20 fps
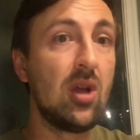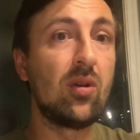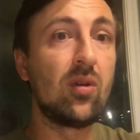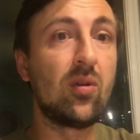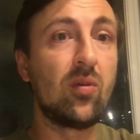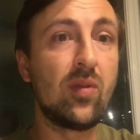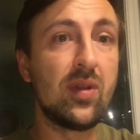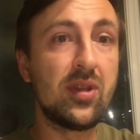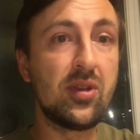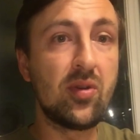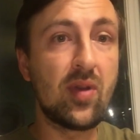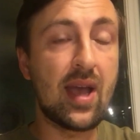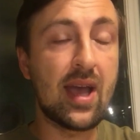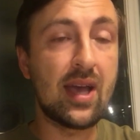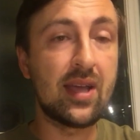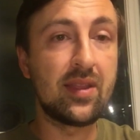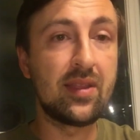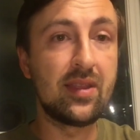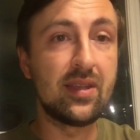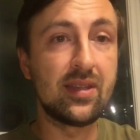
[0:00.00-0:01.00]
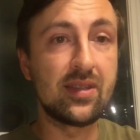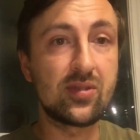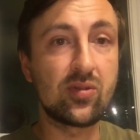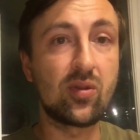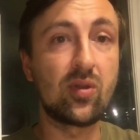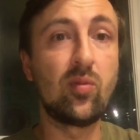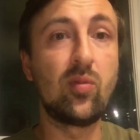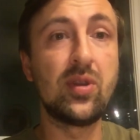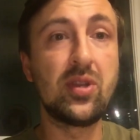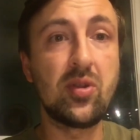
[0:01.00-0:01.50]
or when you had this,
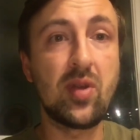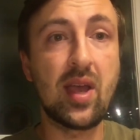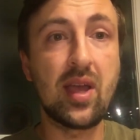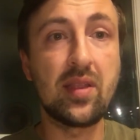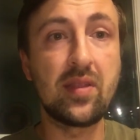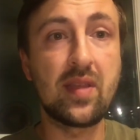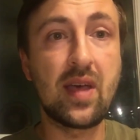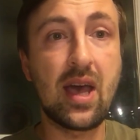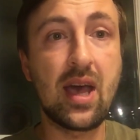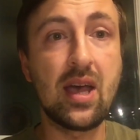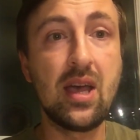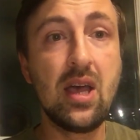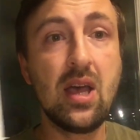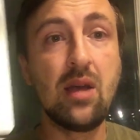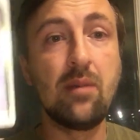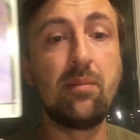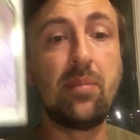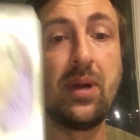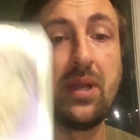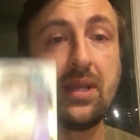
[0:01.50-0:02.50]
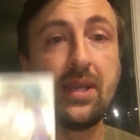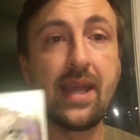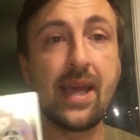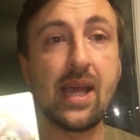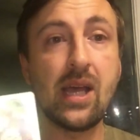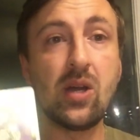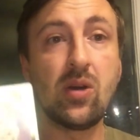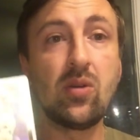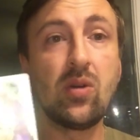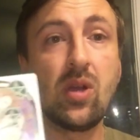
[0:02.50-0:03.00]
or when you had that. But
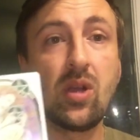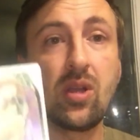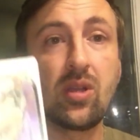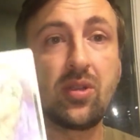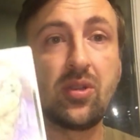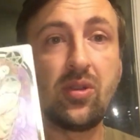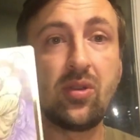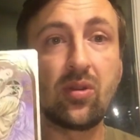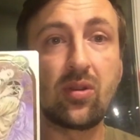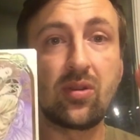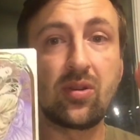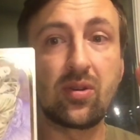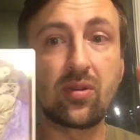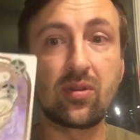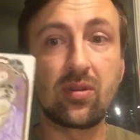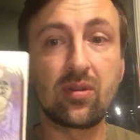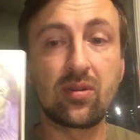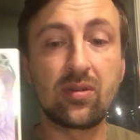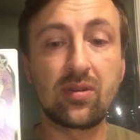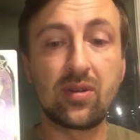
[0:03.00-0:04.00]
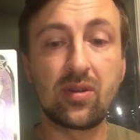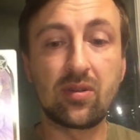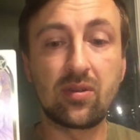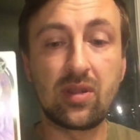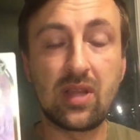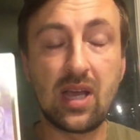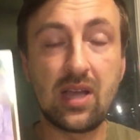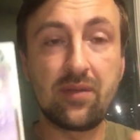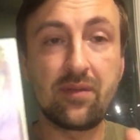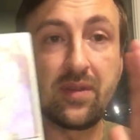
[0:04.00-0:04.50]
now your
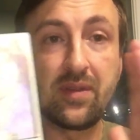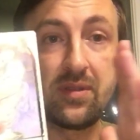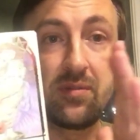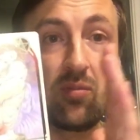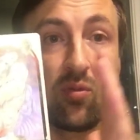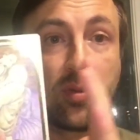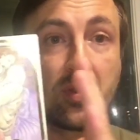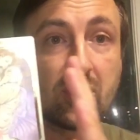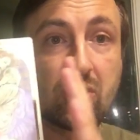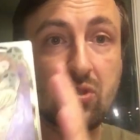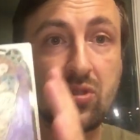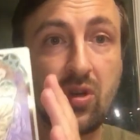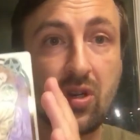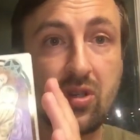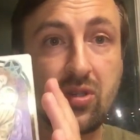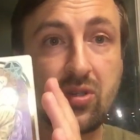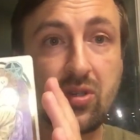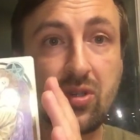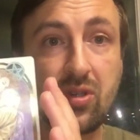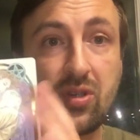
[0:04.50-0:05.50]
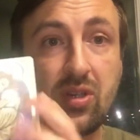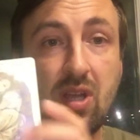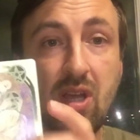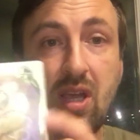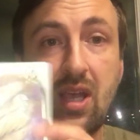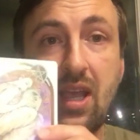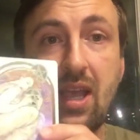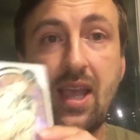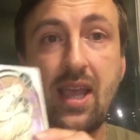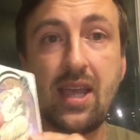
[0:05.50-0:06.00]
life is more structured
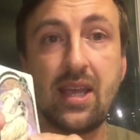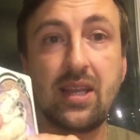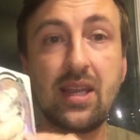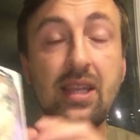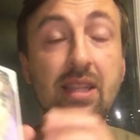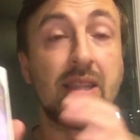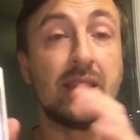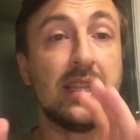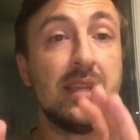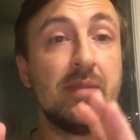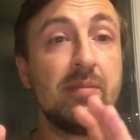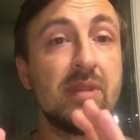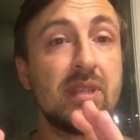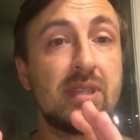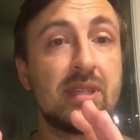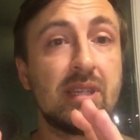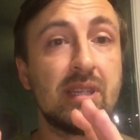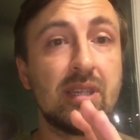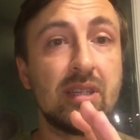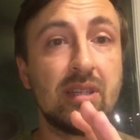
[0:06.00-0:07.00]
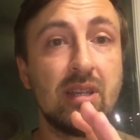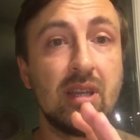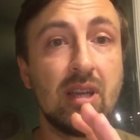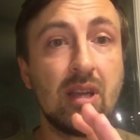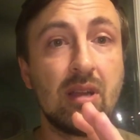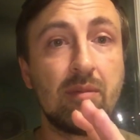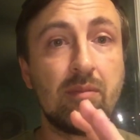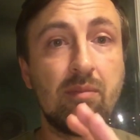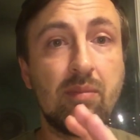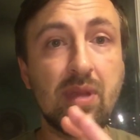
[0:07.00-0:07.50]
and limited
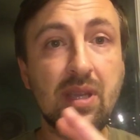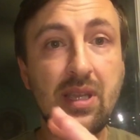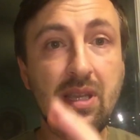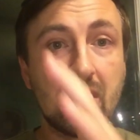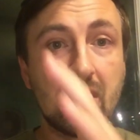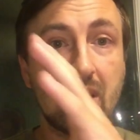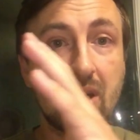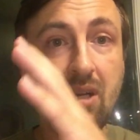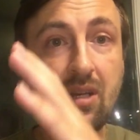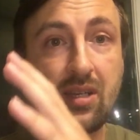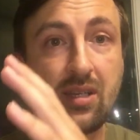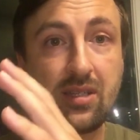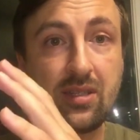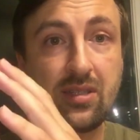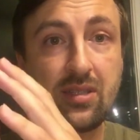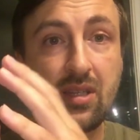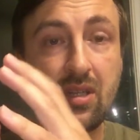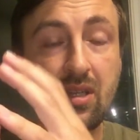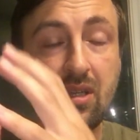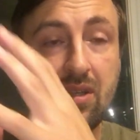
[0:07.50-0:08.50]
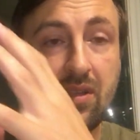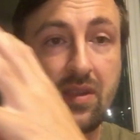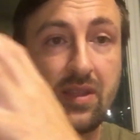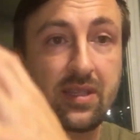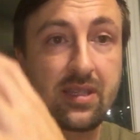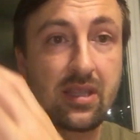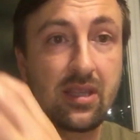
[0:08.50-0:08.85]
because this